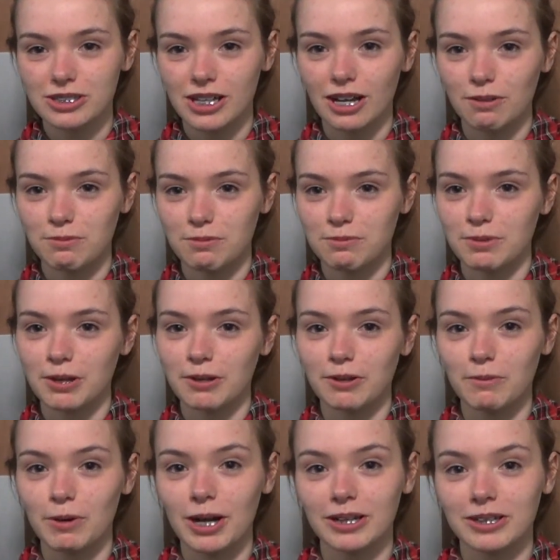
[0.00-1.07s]
to help promote
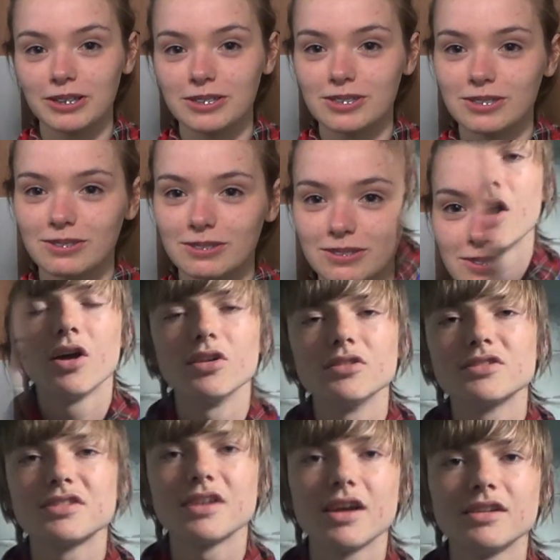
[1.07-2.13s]
awareness.
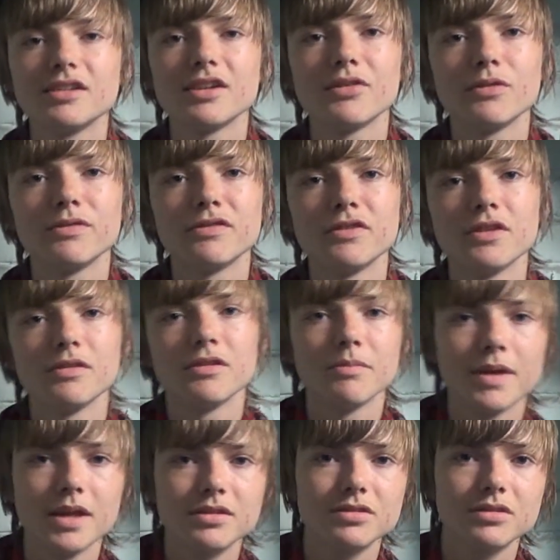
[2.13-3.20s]
On Saturday for the
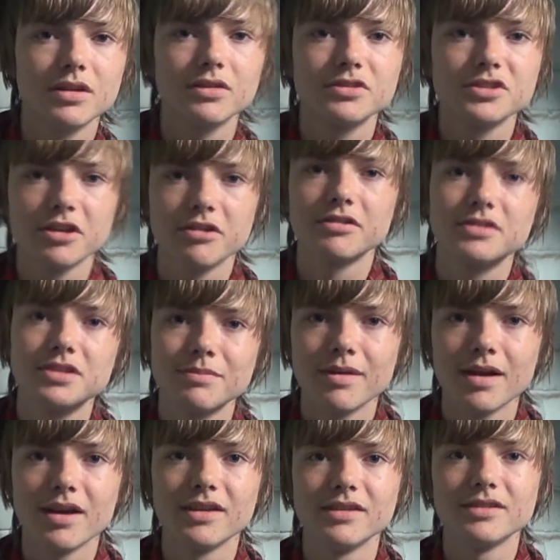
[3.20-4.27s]
mental health charity
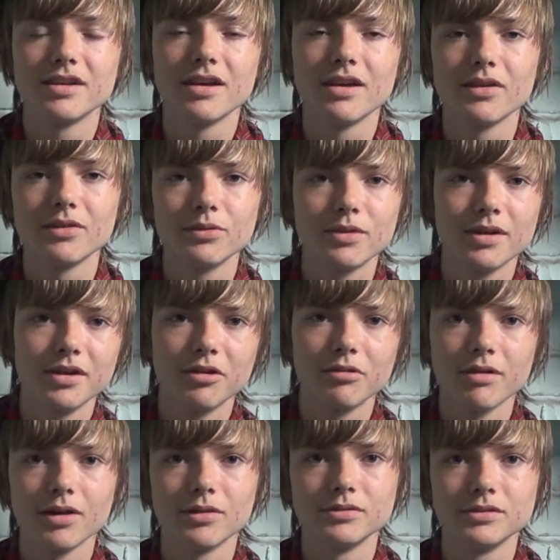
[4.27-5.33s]
Mind, I went
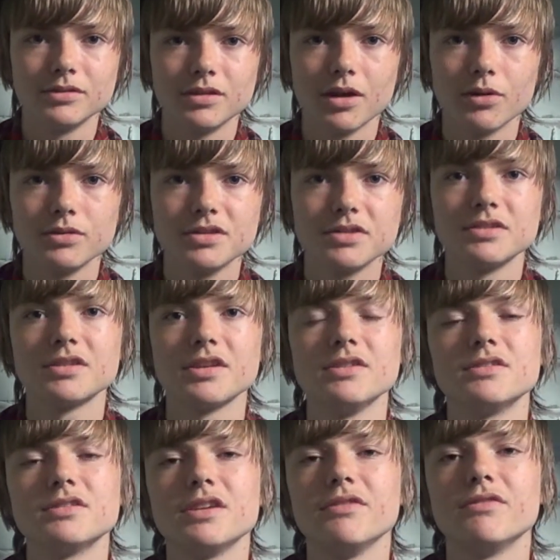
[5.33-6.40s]
around, I was in
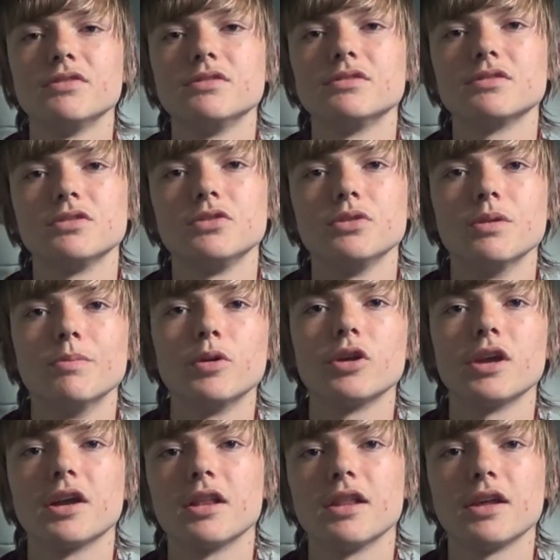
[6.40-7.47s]
St Stephen's doing a
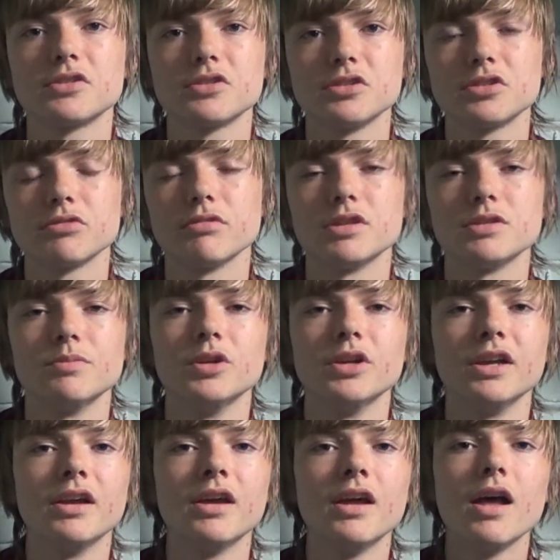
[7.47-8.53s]
bucket collection to raise
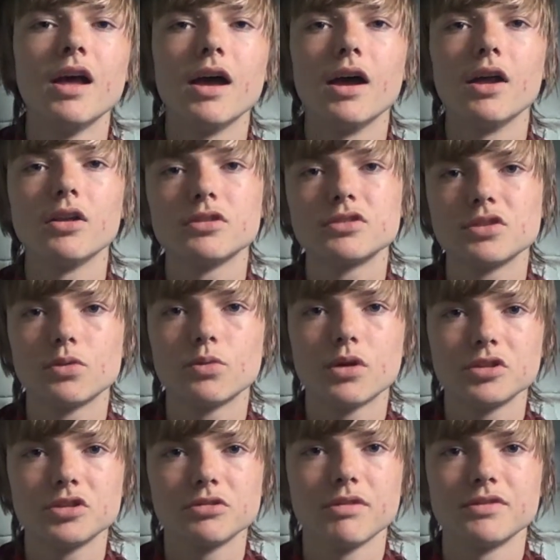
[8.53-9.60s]
money and also
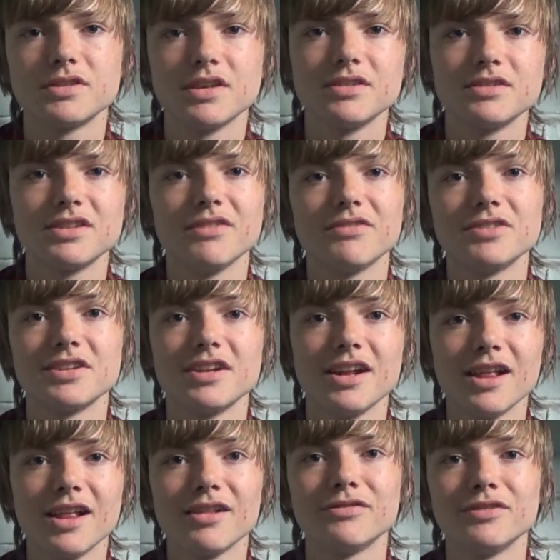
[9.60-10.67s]
walked around St Stephen's in an
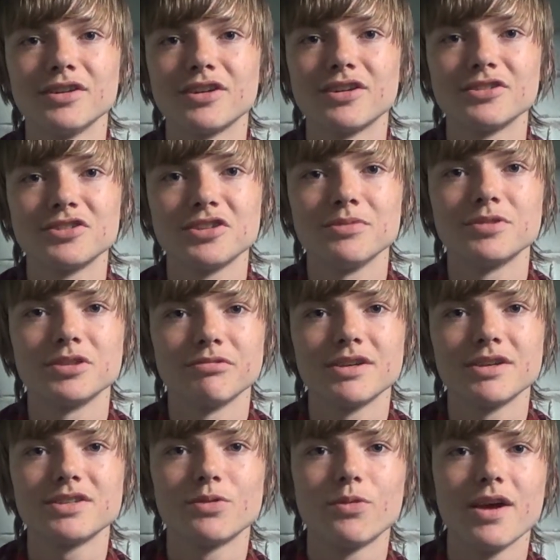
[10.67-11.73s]
elephant costume to
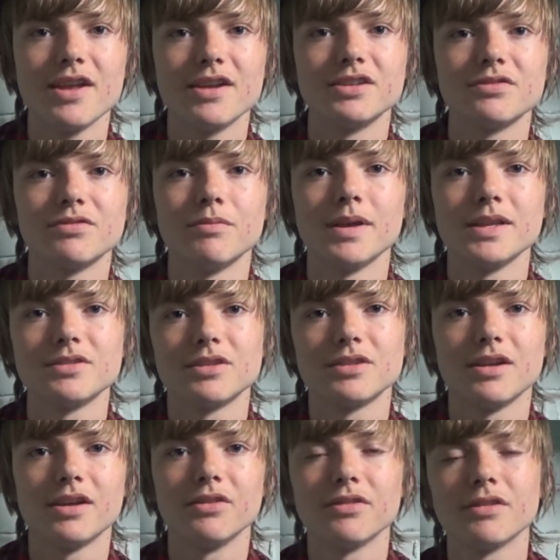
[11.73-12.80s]
raise awareness for mental
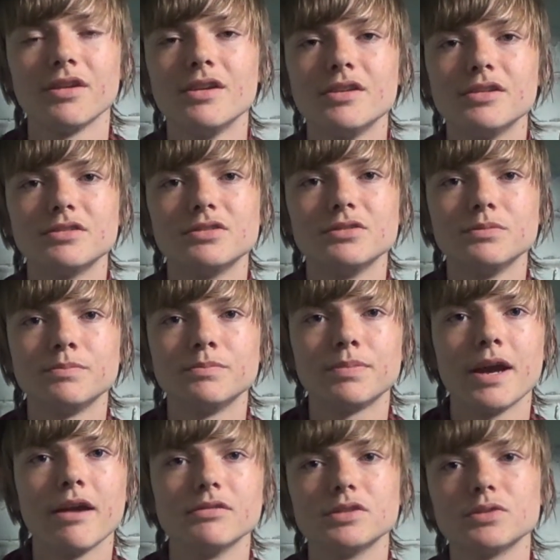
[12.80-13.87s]
health to
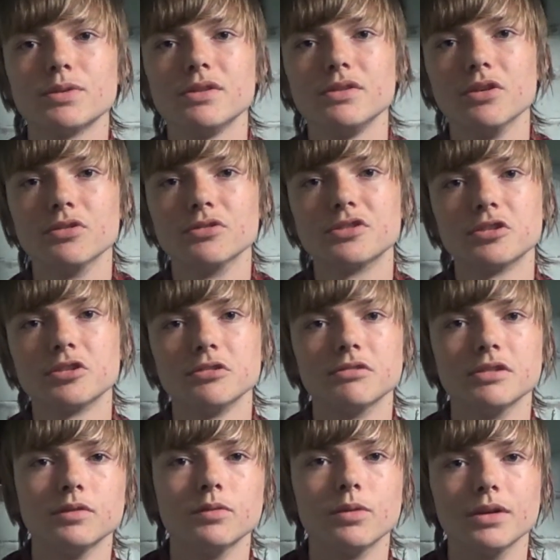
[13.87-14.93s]
parents with young children and